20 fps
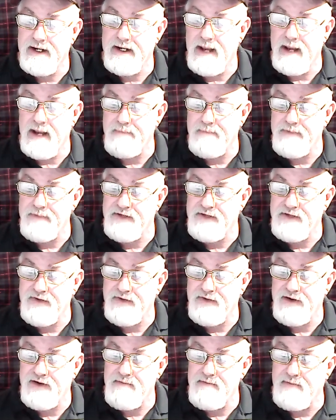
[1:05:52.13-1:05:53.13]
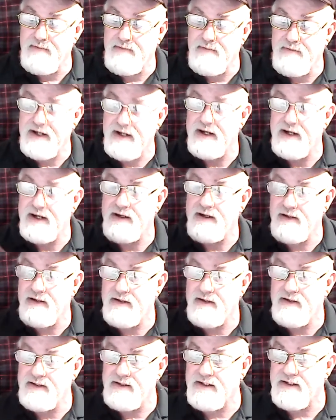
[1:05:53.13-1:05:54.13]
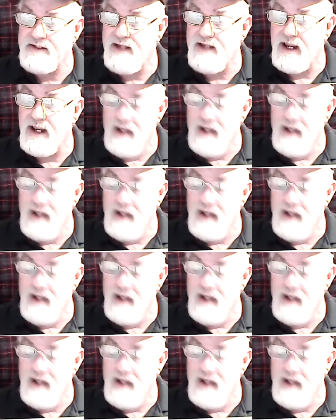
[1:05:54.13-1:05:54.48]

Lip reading: atmosphere and brightening the sky.